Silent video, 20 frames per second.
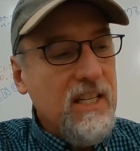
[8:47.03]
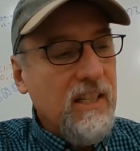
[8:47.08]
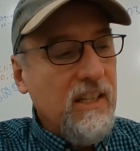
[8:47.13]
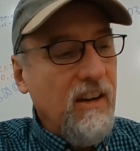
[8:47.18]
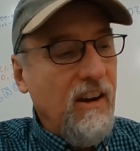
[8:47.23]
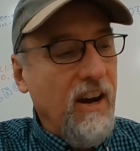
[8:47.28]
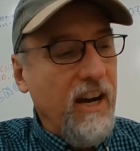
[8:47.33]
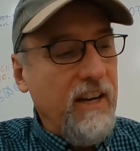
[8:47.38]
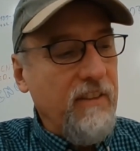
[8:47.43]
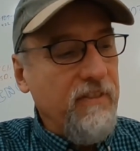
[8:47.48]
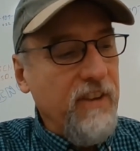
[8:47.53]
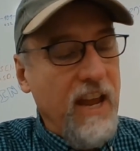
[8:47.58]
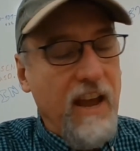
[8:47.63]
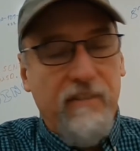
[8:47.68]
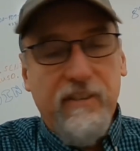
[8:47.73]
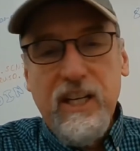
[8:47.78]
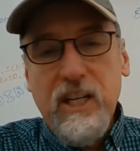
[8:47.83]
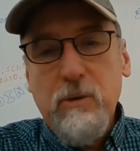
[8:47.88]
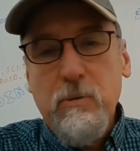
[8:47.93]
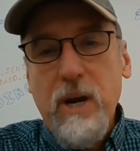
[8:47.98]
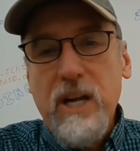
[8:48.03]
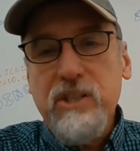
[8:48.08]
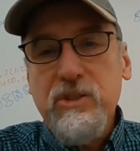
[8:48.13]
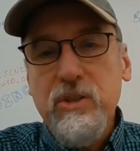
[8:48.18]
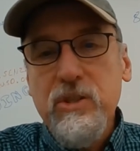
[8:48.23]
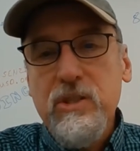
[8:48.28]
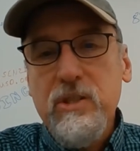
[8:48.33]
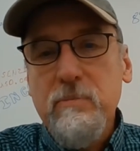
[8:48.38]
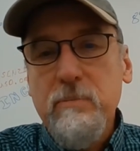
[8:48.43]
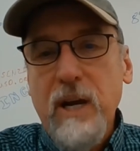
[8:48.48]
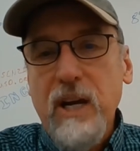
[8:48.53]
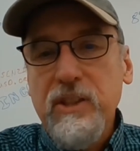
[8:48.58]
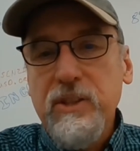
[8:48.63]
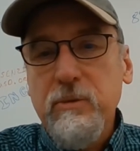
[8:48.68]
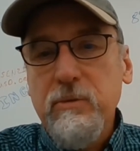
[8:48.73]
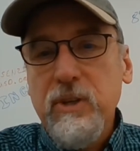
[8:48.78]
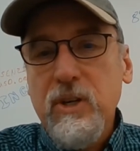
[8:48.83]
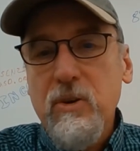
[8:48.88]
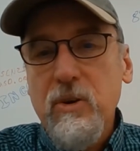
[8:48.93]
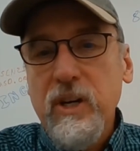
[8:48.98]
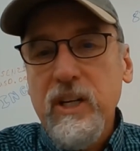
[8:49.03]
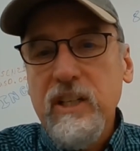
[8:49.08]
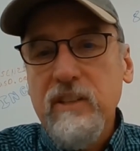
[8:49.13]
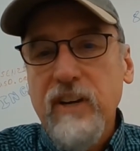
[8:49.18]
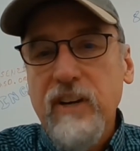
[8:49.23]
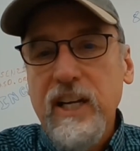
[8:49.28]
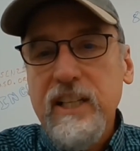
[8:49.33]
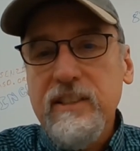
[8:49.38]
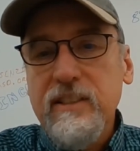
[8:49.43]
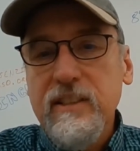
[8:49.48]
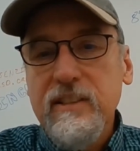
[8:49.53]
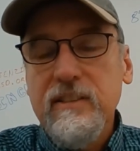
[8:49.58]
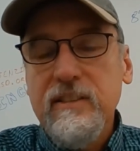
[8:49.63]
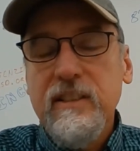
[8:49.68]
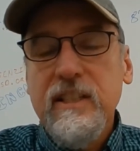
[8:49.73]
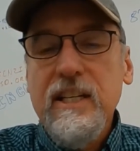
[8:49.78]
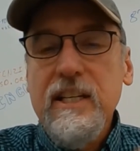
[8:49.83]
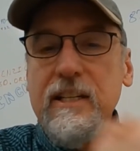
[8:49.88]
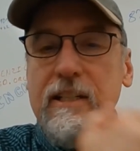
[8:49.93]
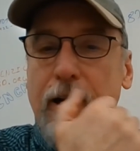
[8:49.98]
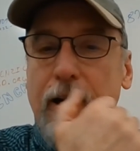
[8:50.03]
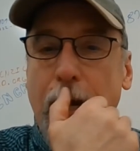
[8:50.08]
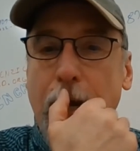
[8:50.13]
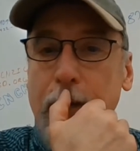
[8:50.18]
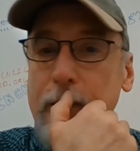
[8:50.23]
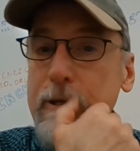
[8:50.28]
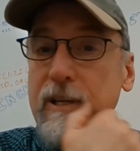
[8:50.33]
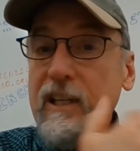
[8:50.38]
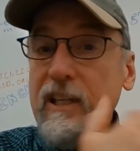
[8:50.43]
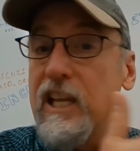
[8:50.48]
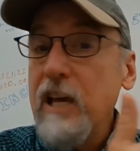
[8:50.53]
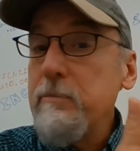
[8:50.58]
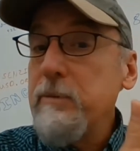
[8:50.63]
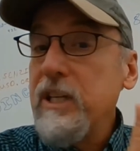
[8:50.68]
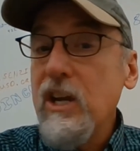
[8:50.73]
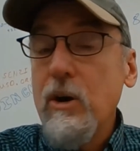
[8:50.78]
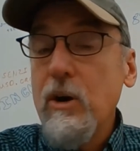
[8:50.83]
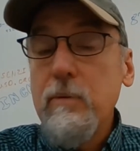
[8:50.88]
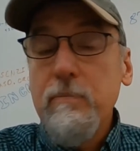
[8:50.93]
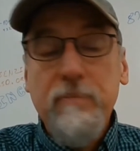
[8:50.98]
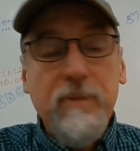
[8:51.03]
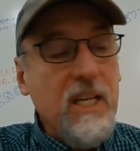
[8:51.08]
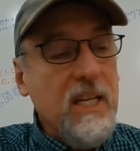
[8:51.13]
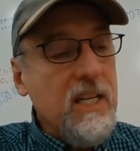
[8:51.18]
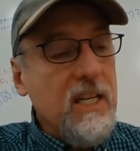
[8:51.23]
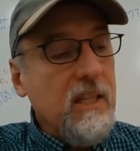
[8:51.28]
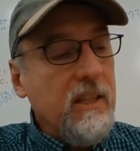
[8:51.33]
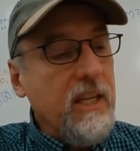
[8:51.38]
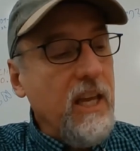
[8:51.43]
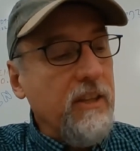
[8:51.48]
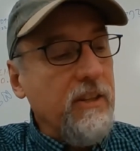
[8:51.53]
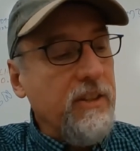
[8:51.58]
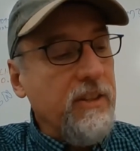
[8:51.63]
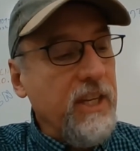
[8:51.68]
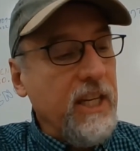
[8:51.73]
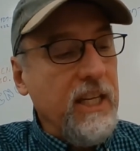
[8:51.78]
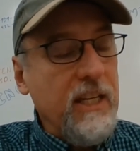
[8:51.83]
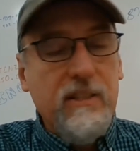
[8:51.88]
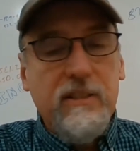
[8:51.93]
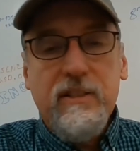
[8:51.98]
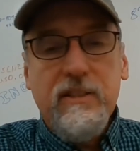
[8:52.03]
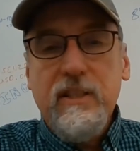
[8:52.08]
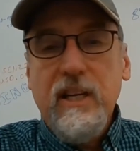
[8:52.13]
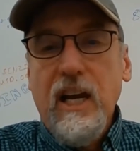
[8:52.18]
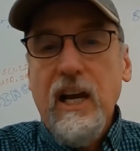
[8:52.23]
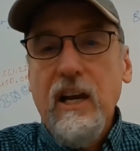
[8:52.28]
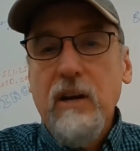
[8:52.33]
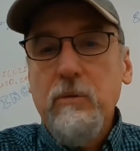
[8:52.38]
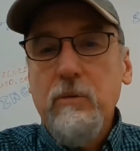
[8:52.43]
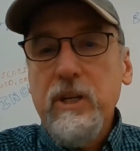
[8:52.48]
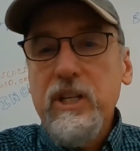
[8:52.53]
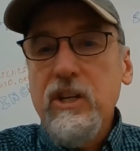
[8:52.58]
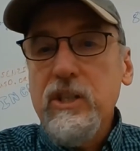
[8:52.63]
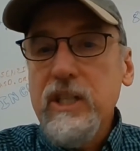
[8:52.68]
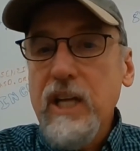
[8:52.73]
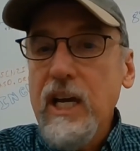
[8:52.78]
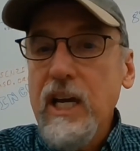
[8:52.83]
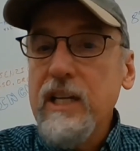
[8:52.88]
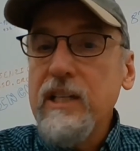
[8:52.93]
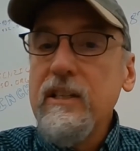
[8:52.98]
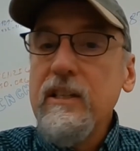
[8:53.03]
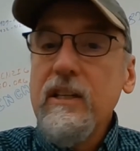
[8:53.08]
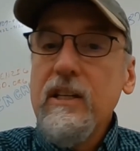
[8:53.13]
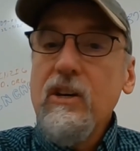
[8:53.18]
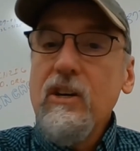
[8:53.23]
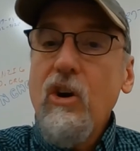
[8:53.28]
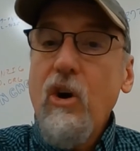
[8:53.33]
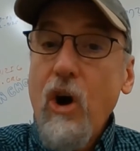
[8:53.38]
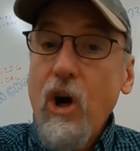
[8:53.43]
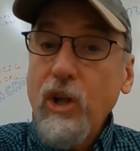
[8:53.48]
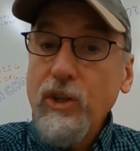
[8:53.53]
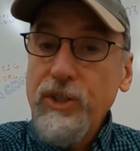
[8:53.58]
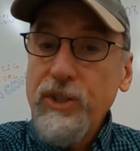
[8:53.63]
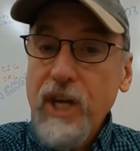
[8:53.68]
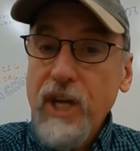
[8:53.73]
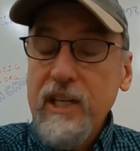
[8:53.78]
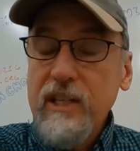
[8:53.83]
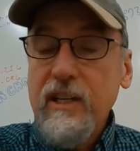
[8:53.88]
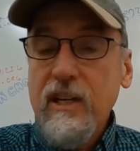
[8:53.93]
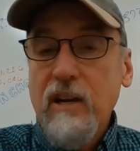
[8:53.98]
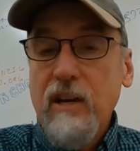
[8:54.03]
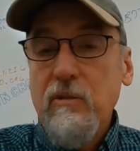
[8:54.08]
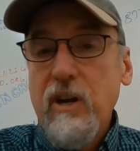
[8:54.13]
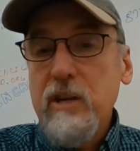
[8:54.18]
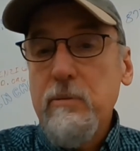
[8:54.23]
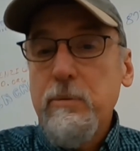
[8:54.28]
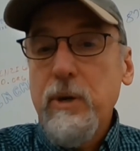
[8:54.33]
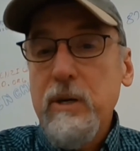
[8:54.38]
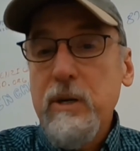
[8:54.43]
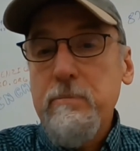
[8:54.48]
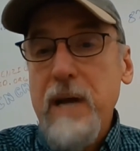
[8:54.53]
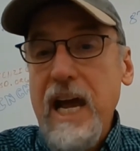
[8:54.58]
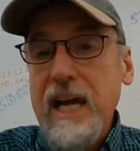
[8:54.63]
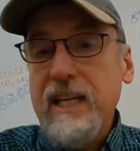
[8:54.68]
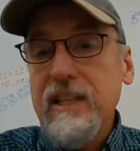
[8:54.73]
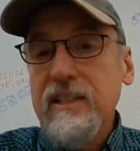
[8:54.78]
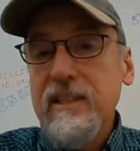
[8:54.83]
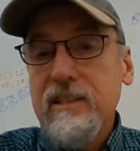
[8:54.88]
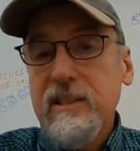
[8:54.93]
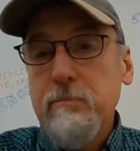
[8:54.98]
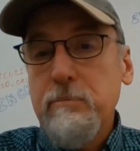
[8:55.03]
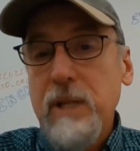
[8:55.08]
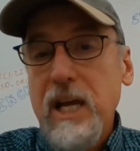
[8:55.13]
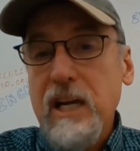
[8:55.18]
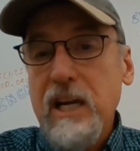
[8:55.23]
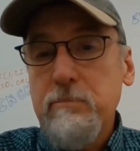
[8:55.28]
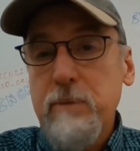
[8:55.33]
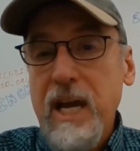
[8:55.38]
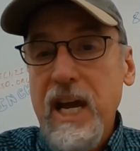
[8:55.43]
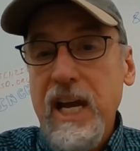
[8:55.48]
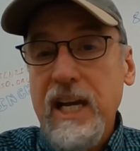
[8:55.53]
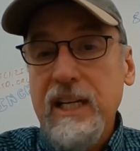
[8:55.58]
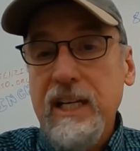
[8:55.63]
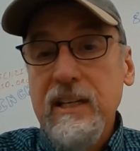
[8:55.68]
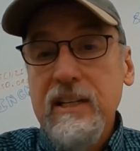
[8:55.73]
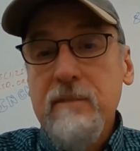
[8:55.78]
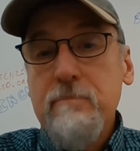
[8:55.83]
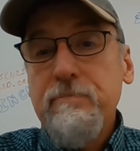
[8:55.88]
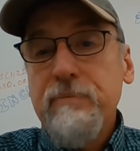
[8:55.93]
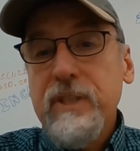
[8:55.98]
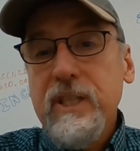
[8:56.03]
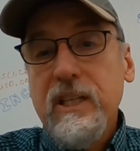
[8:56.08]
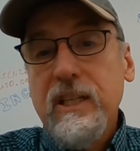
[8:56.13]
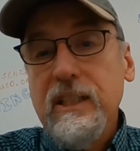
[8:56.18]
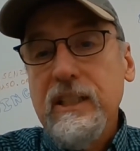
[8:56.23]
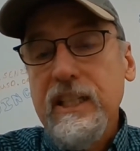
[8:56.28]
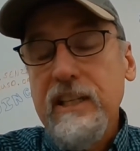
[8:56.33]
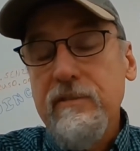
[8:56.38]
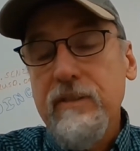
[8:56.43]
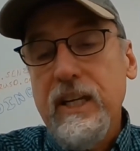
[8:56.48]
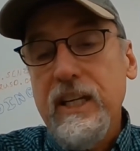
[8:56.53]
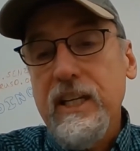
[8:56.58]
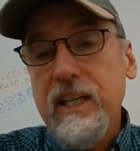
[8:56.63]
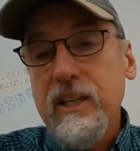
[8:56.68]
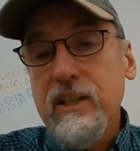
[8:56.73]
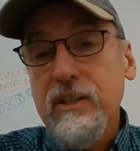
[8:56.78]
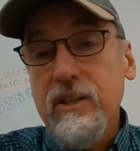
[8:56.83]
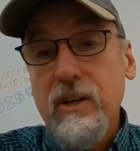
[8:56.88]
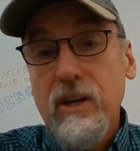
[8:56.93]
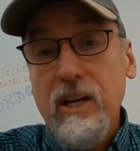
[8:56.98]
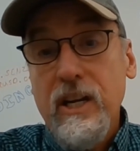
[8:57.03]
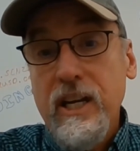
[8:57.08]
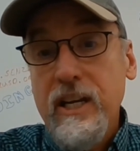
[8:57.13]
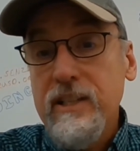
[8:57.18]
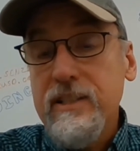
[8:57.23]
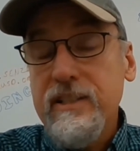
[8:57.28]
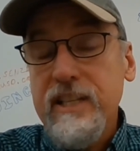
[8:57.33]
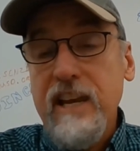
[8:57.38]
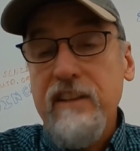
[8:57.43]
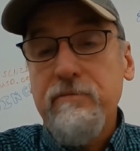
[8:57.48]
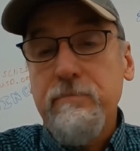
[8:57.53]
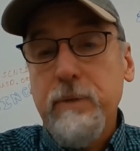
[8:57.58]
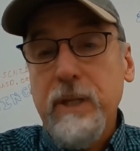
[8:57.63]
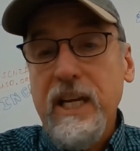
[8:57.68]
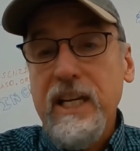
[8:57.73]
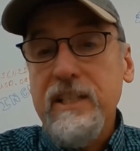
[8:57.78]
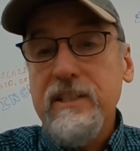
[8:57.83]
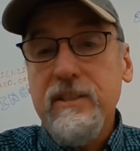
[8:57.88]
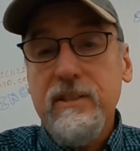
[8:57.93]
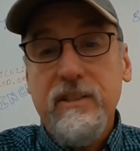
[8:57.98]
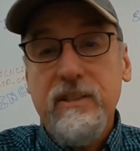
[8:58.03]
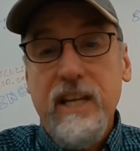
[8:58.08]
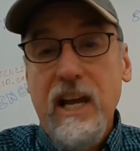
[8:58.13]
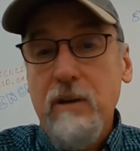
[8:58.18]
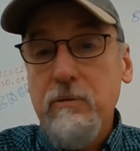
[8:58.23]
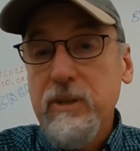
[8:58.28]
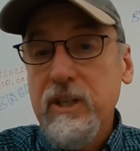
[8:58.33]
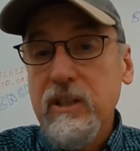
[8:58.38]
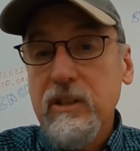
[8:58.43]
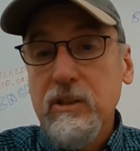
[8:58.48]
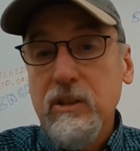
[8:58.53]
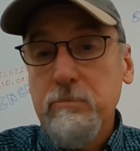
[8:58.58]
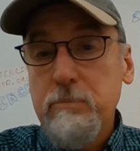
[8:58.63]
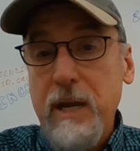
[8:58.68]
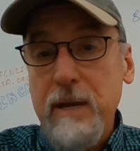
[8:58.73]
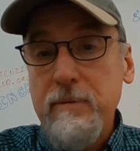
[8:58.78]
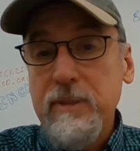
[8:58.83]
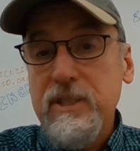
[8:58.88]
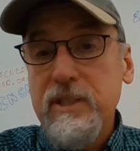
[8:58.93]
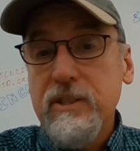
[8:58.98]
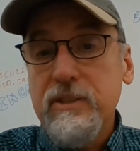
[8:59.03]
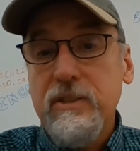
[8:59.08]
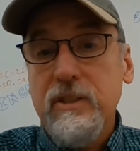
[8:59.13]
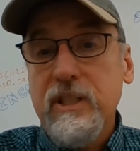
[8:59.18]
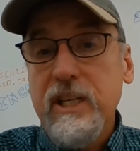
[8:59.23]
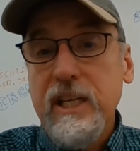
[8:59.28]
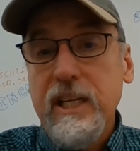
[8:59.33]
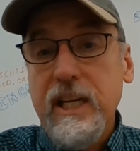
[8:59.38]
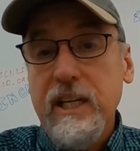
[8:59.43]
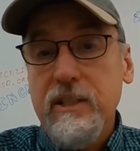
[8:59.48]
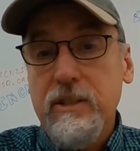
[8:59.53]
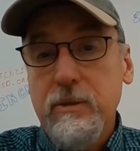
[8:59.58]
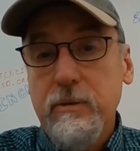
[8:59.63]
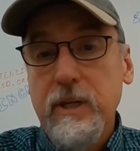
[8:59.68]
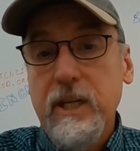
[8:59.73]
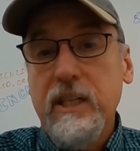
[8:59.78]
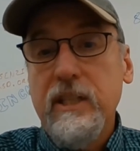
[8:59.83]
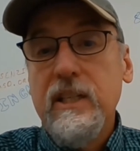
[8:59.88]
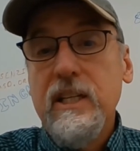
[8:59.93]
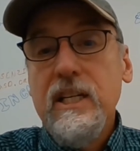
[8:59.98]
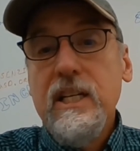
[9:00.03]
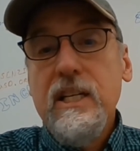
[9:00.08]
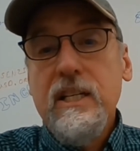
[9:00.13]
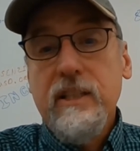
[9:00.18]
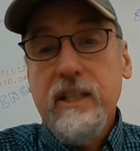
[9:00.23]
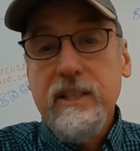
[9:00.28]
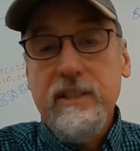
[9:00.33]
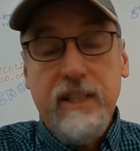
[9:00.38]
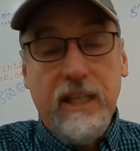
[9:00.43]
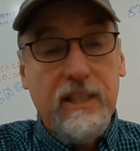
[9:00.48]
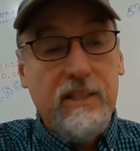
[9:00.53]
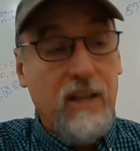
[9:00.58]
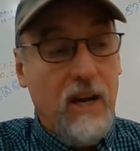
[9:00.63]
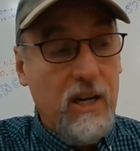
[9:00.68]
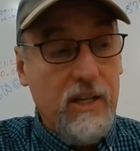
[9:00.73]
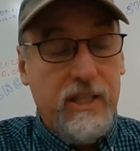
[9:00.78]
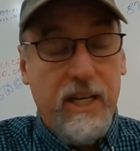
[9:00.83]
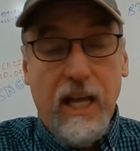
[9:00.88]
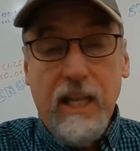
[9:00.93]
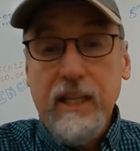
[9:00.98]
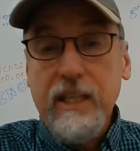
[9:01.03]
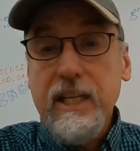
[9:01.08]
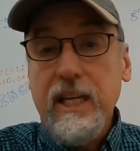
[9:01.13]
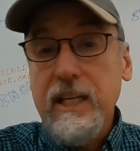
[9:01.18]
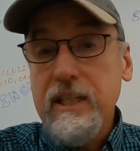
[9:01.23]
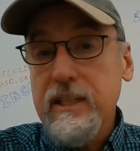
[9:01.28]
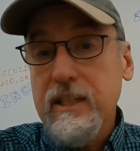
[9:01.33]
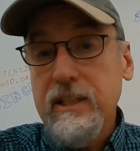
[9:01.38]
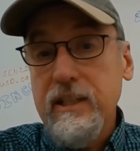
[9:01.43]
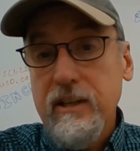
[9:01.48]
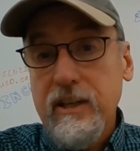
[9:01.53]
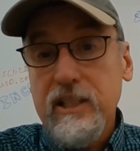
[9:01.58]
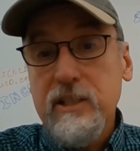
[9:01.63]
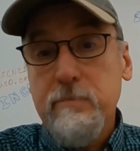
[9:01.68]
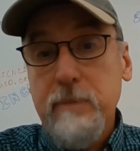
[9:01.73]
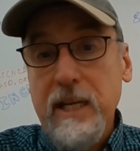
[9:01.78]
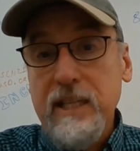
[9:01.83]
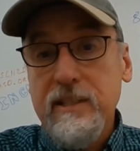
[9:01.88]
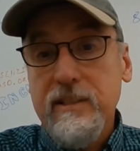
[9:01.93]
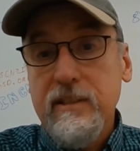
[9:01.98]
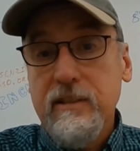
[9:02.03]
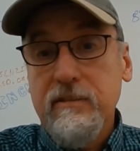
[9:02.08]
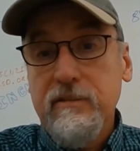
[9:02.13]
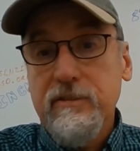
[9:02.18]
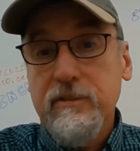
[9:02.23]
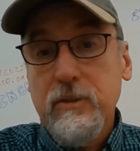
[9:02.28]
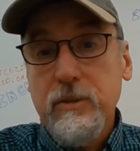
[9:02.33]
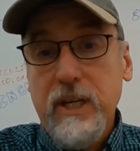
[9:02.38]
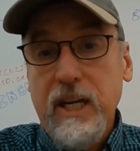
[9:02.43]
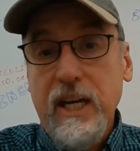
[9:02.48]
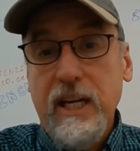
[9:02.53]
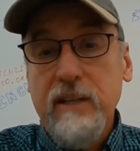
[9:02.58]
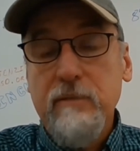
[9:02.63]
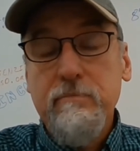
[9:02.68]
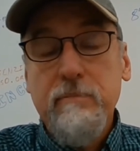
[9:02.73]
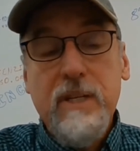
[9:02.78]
All right, if you have any questions about the recording devices, you can let me know. The other thing is when you're done, all done, I want you to put it back in the Ziploc bag. You're going to leave it in a safe place, not where your baby sister can get to it. These things are delicate and they're expensive, okay?